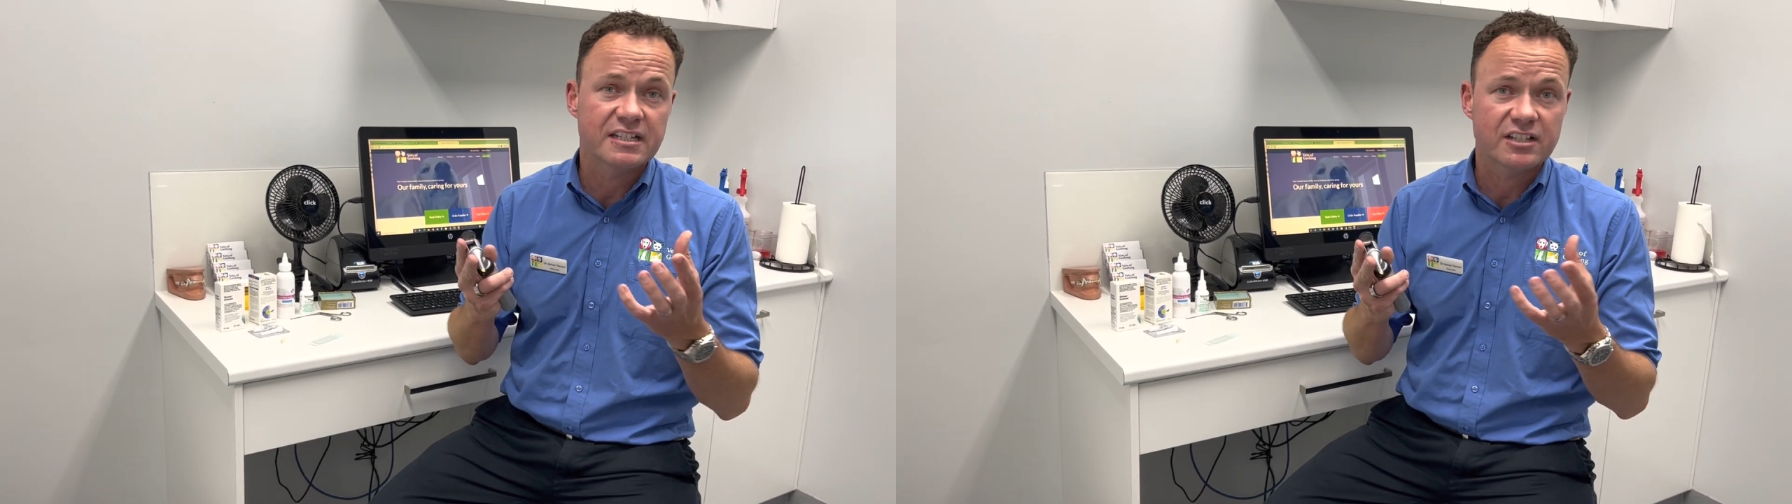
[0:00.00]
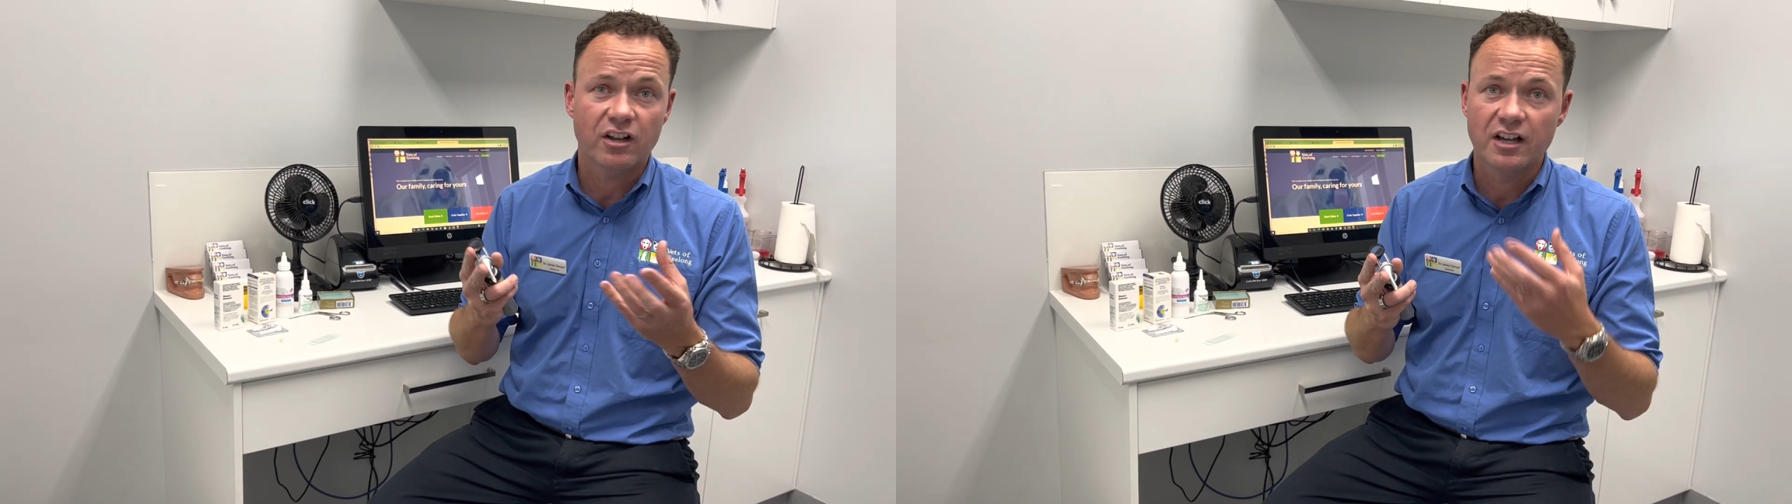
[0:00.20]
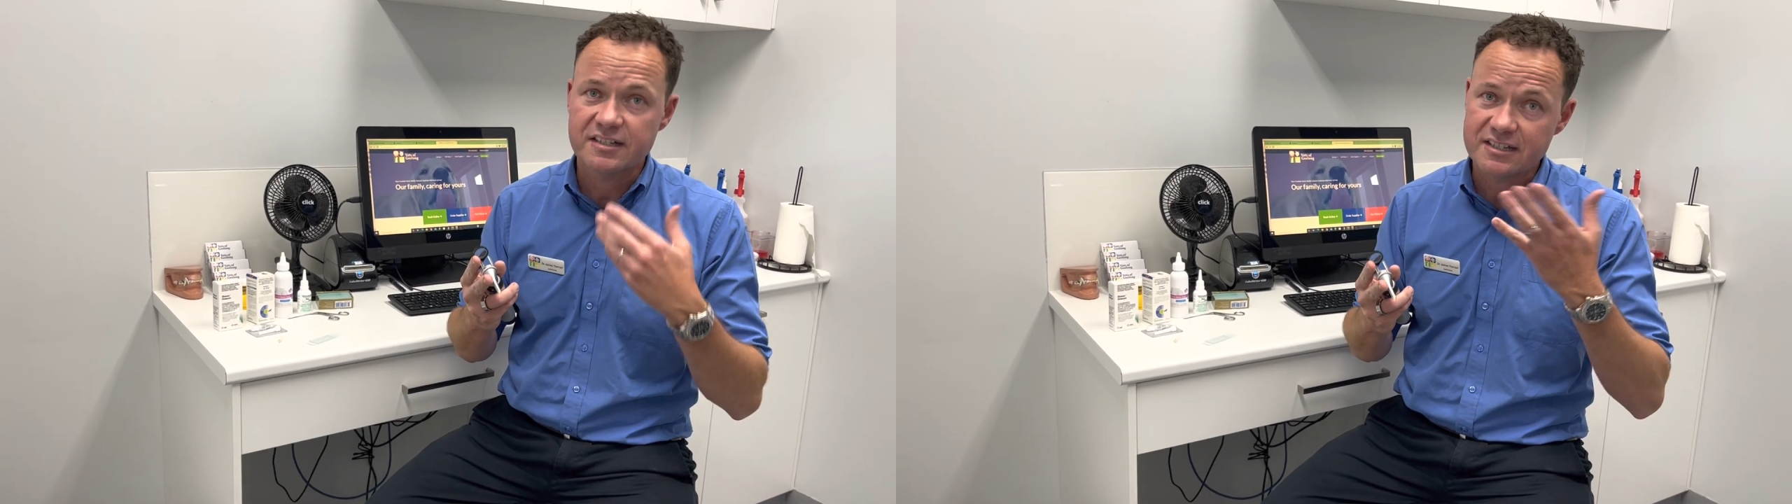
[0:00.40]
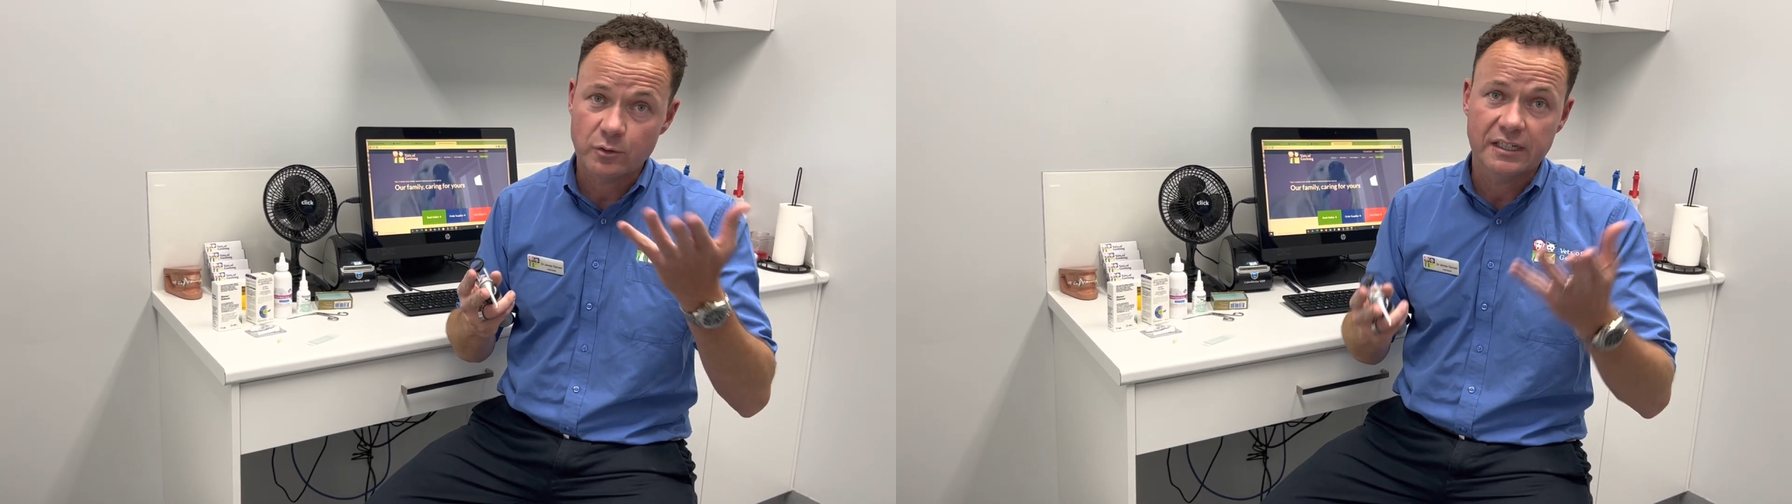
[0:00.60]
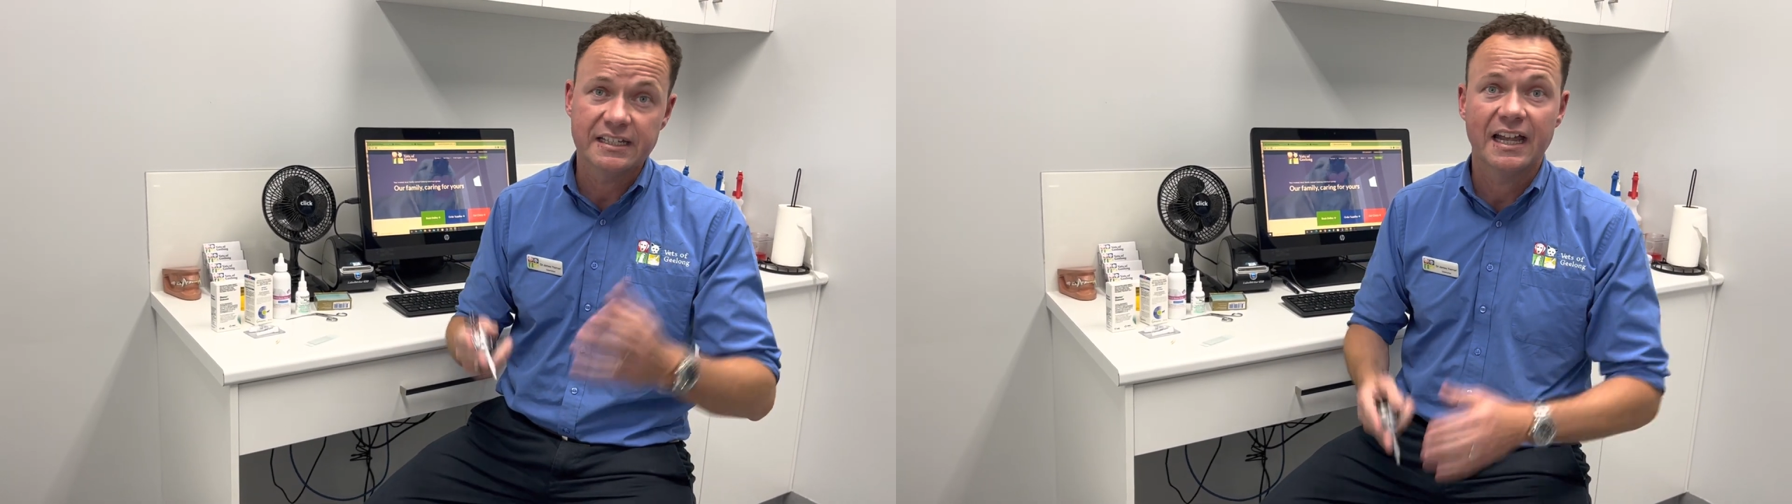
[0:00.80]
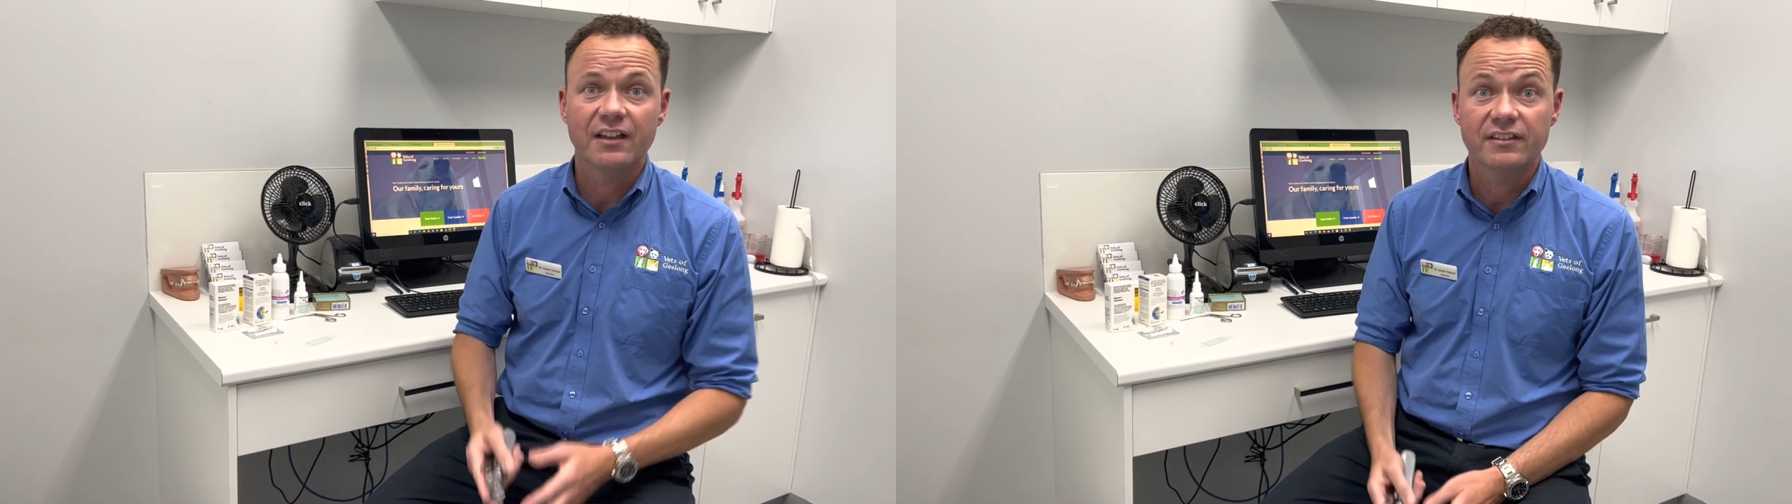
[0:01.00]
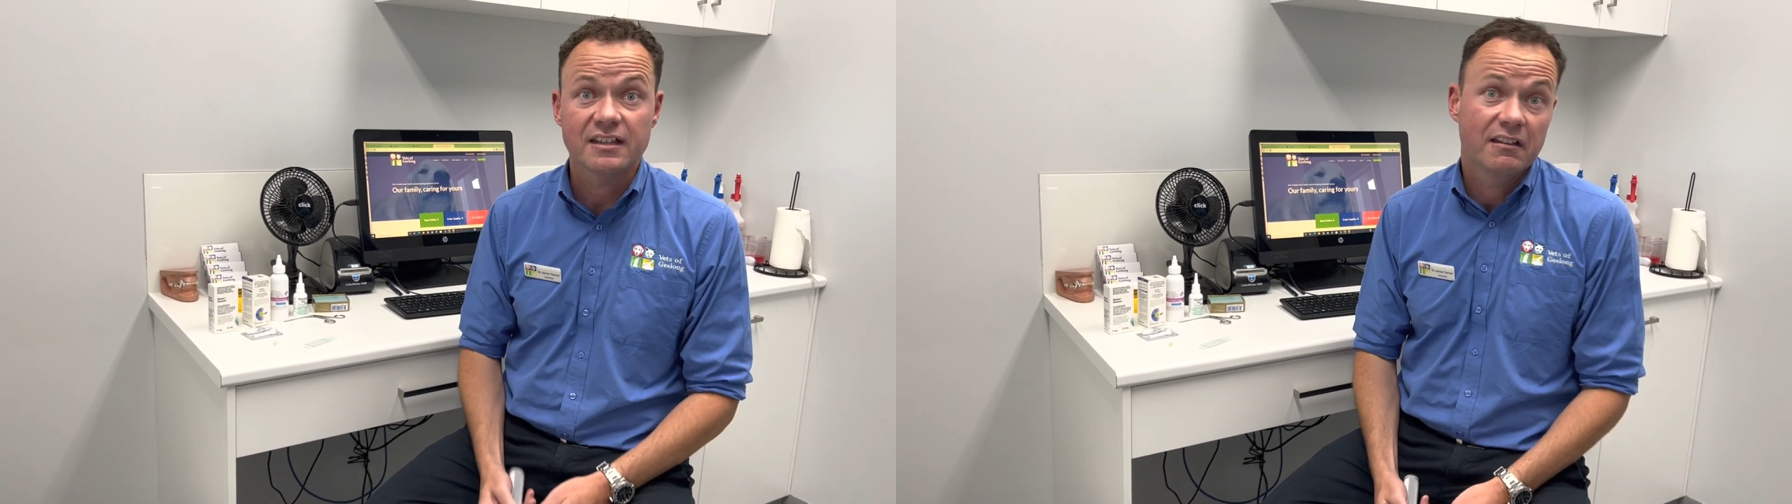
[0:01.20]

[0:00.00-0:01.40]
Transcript: sizes looking down